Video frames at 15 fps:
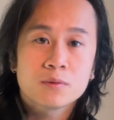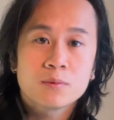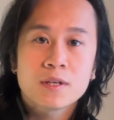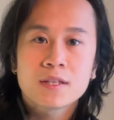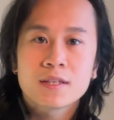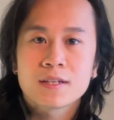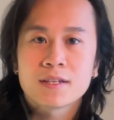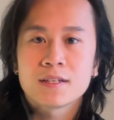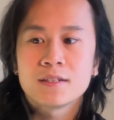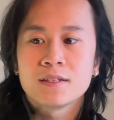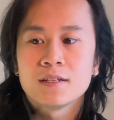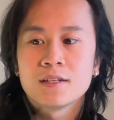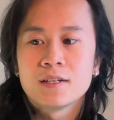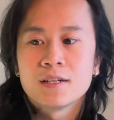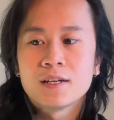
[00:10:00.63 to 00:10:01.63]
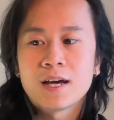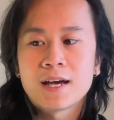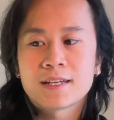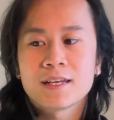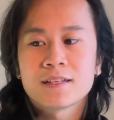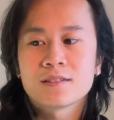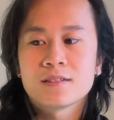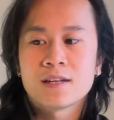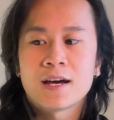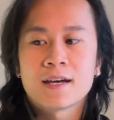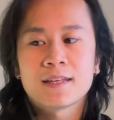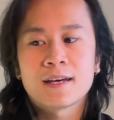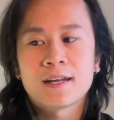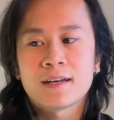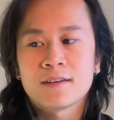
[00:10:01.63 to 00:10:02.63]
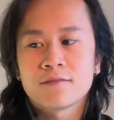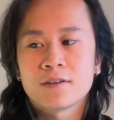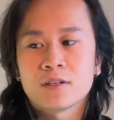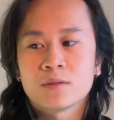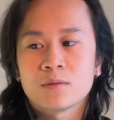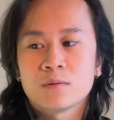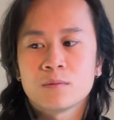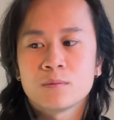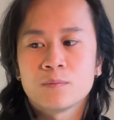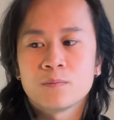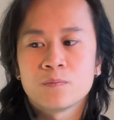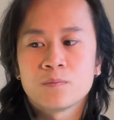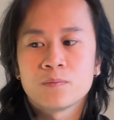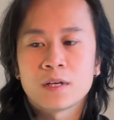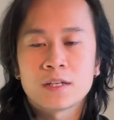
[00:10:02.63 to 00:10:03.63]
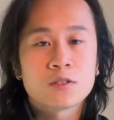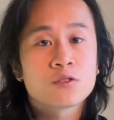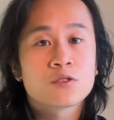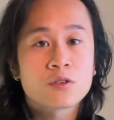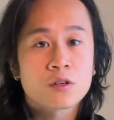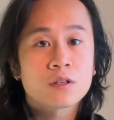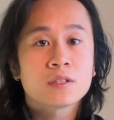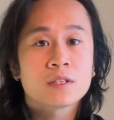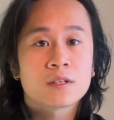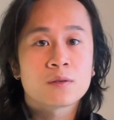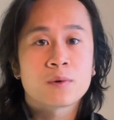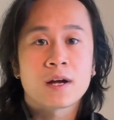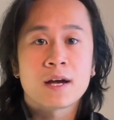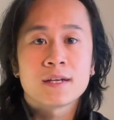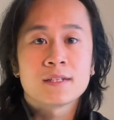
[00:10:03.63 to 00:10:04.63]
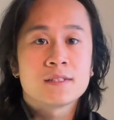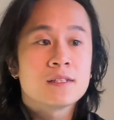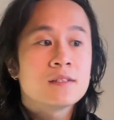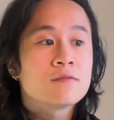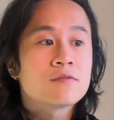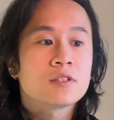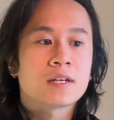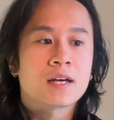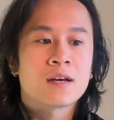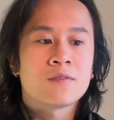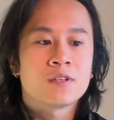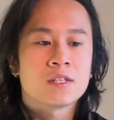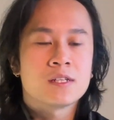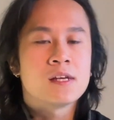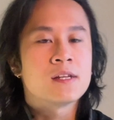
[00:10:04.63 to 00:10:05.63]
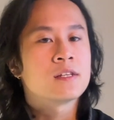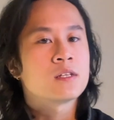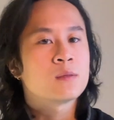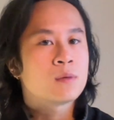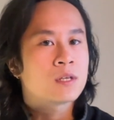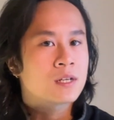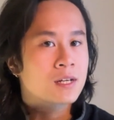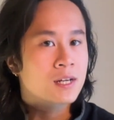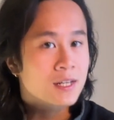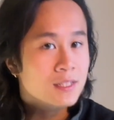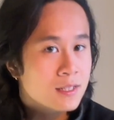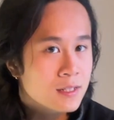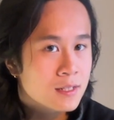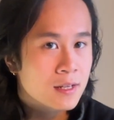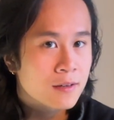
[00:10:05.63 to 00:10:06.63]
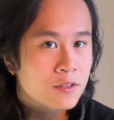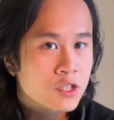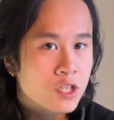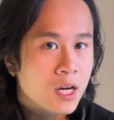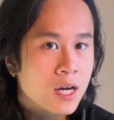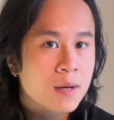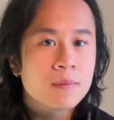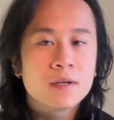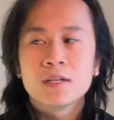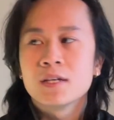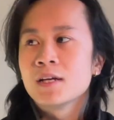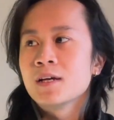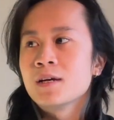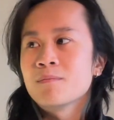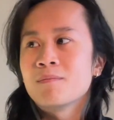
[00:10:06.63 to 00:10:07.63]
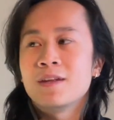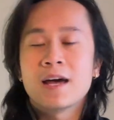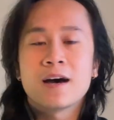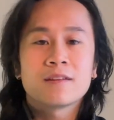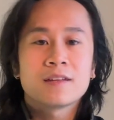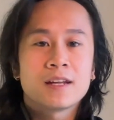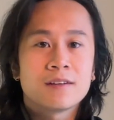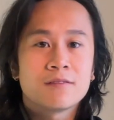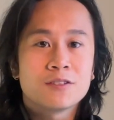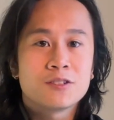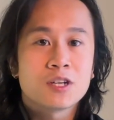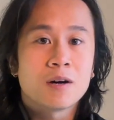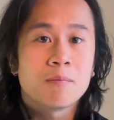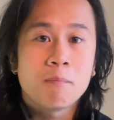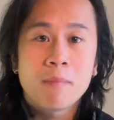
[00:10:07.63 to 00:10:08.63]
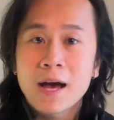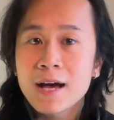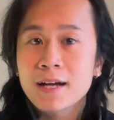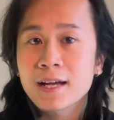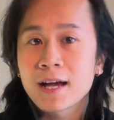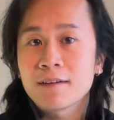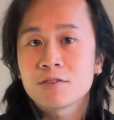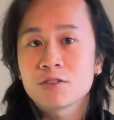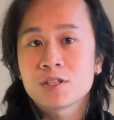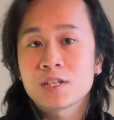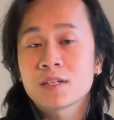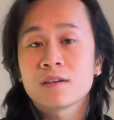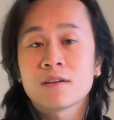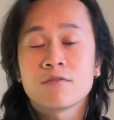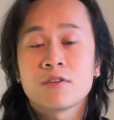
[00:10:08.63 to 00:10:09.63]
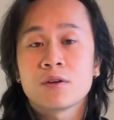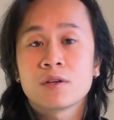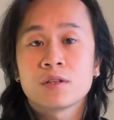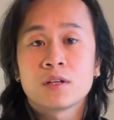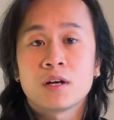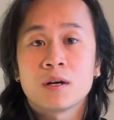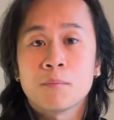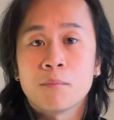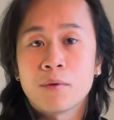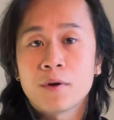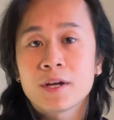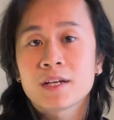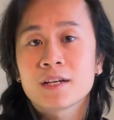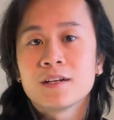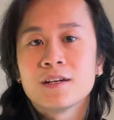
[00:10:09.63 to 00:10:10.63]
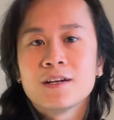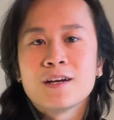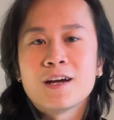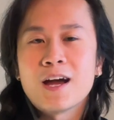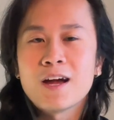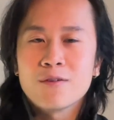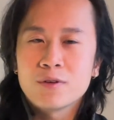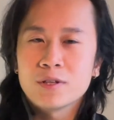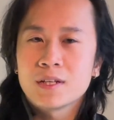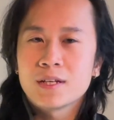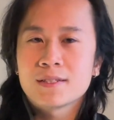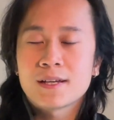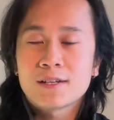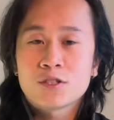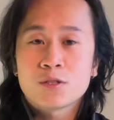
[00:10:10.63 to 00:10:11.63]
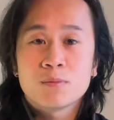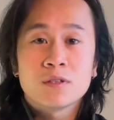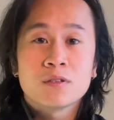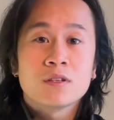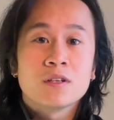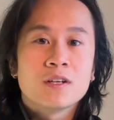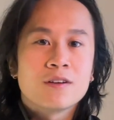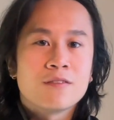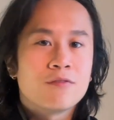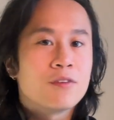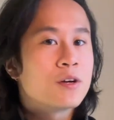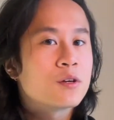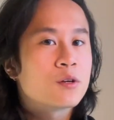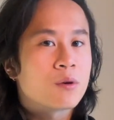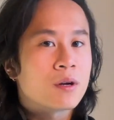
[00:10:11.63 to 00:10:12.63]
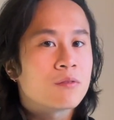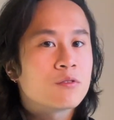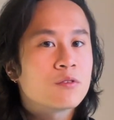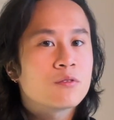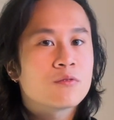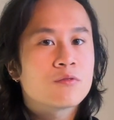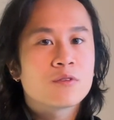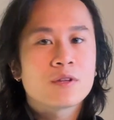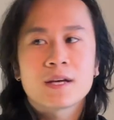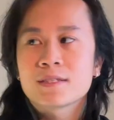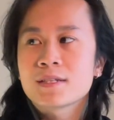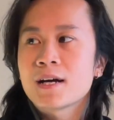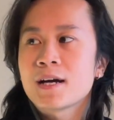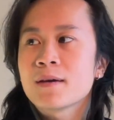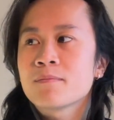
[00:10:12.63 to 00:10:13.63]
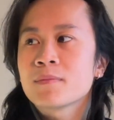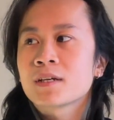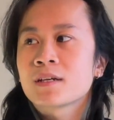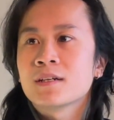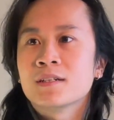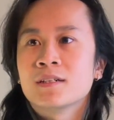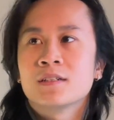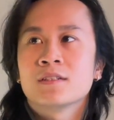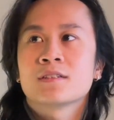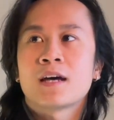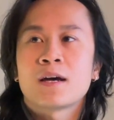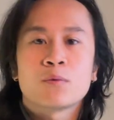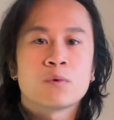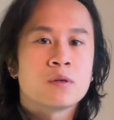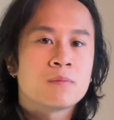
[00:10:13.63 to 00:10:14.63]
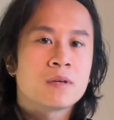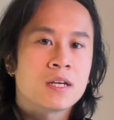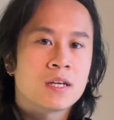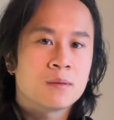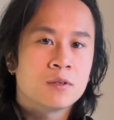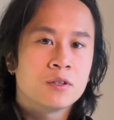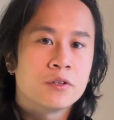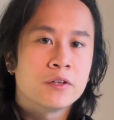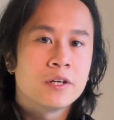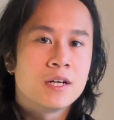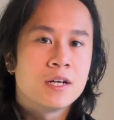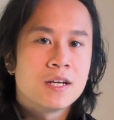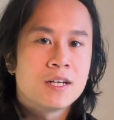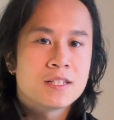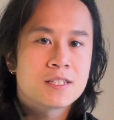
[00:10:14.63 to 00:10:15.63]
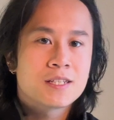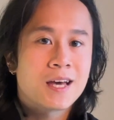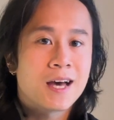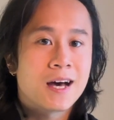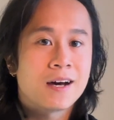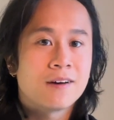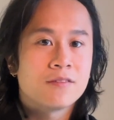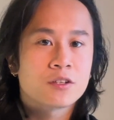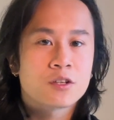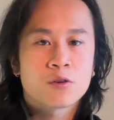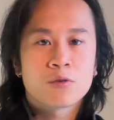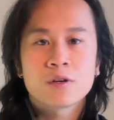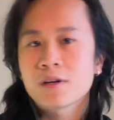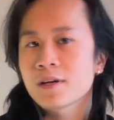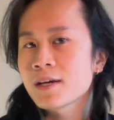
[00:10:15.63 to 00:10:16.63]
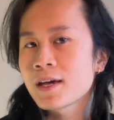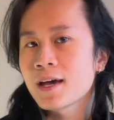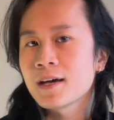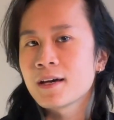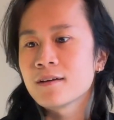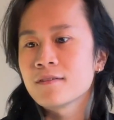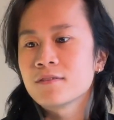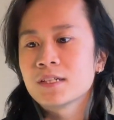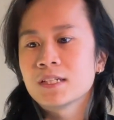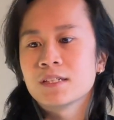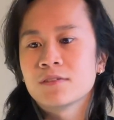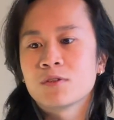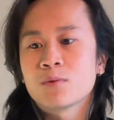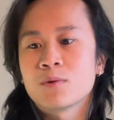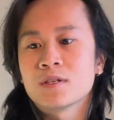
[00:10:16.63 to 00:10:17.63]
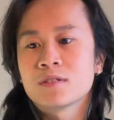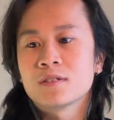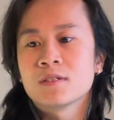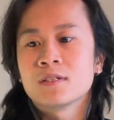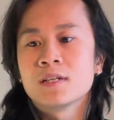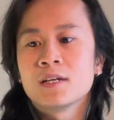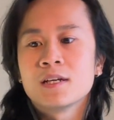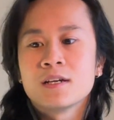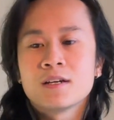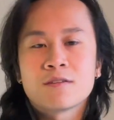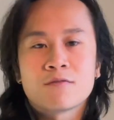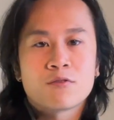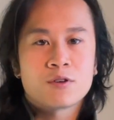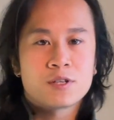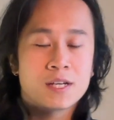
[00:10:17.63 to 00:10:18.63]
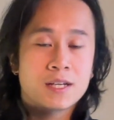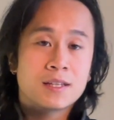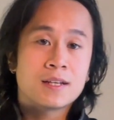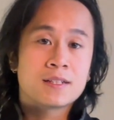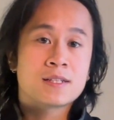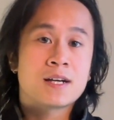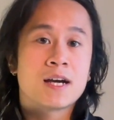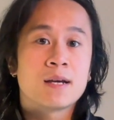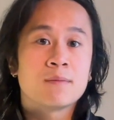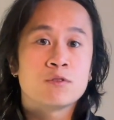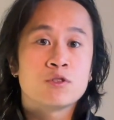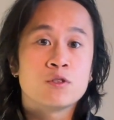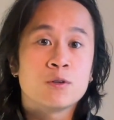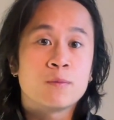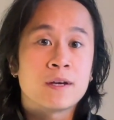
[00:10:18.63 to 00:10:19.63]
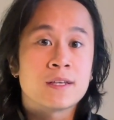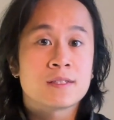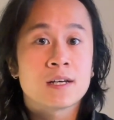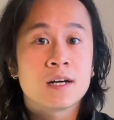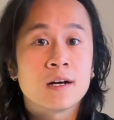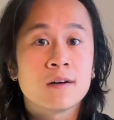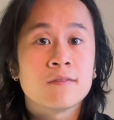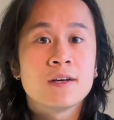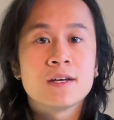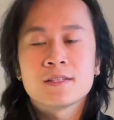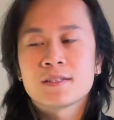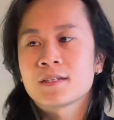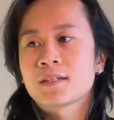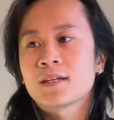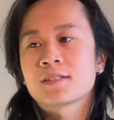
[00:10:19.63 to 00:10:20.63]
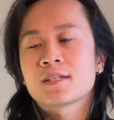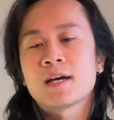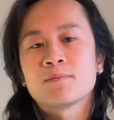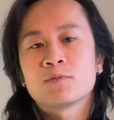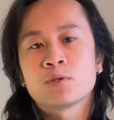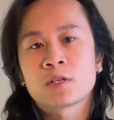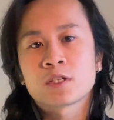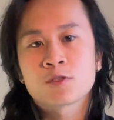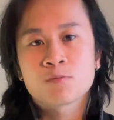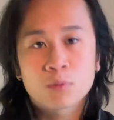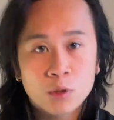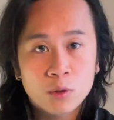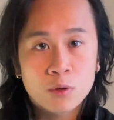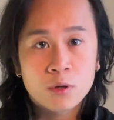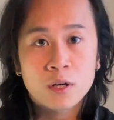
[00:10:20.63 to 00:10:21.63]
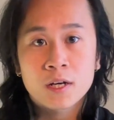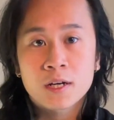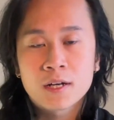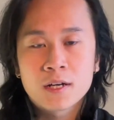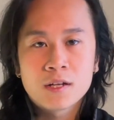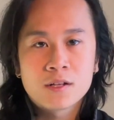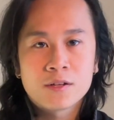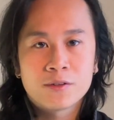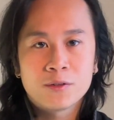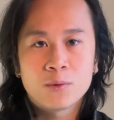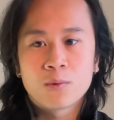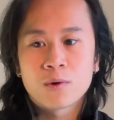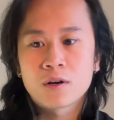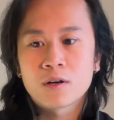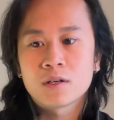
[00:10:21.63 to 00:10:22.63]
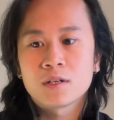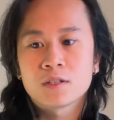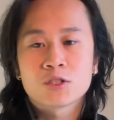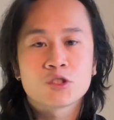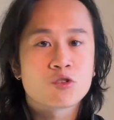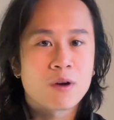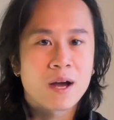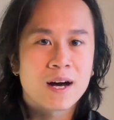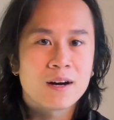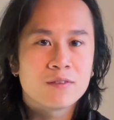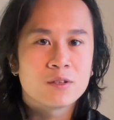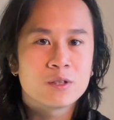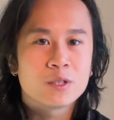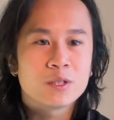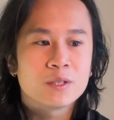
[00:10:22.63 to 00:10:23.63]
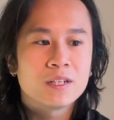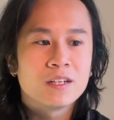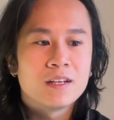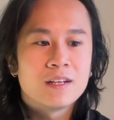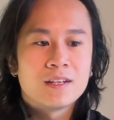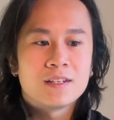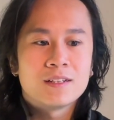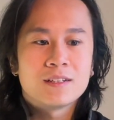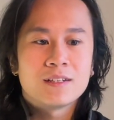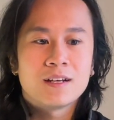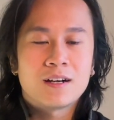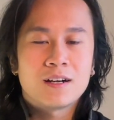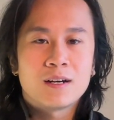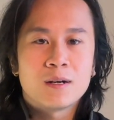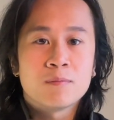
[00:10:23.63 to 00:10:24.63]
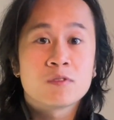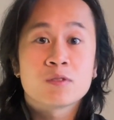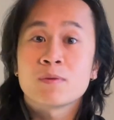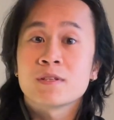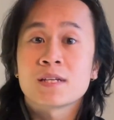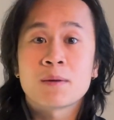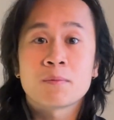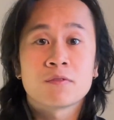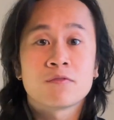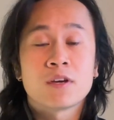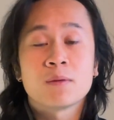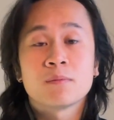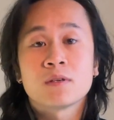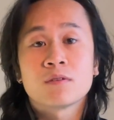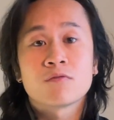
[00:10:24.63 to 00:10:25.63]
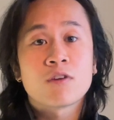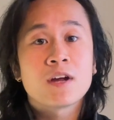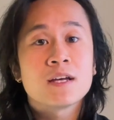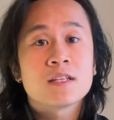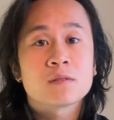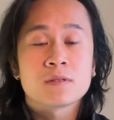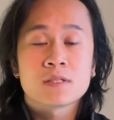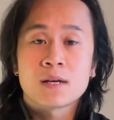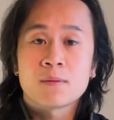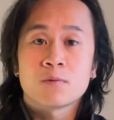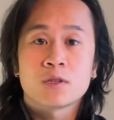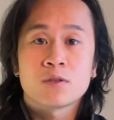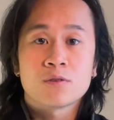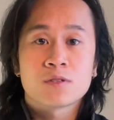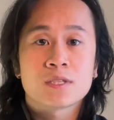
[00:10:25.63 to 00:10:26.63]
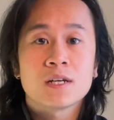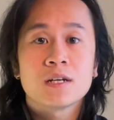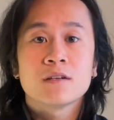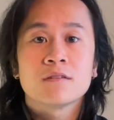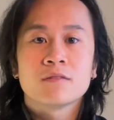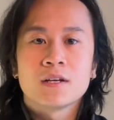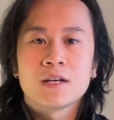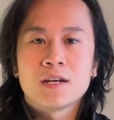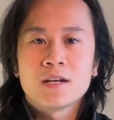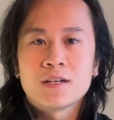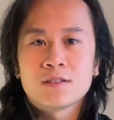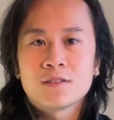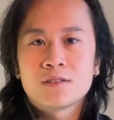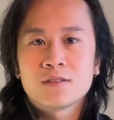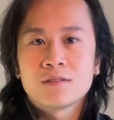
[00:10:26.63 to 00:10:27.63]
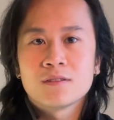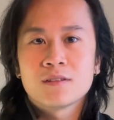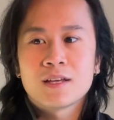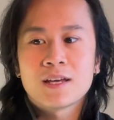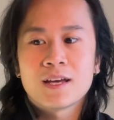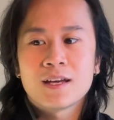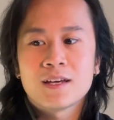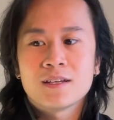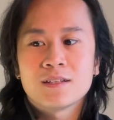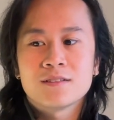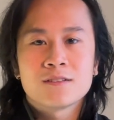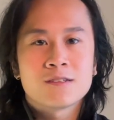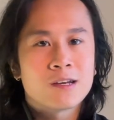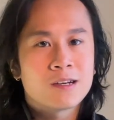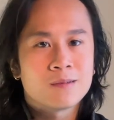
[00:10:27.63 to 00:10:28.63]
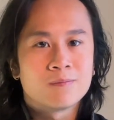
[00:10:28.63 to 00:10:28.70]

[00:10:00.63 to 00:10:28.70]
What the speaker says: with, and I can't deny that I told you earlier where I didn't feel like I have an identity because I didn't have a job. But now that I have a job back after taking a very long break, I realized I should be very grateful for that time, because I wouldn't be able to have the career I have if it wasn't for taking that time to know myself, taking that time to explore the world, travel, spend time with family and friends, spend time with yourself. And yeah,